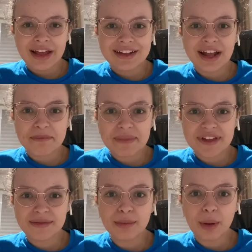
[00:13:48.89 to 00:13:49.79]
that
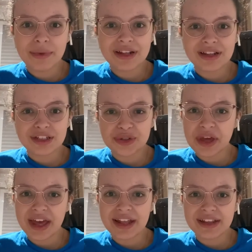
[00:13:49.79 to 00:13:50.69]
peaceful moment you
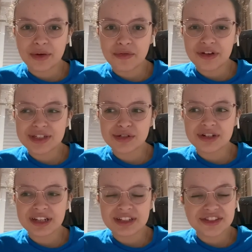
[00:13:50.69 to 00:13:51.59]
get when you're
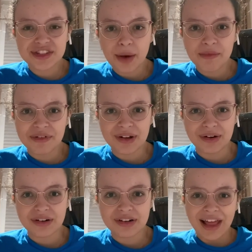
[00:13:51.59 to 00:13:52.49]
in the top floor,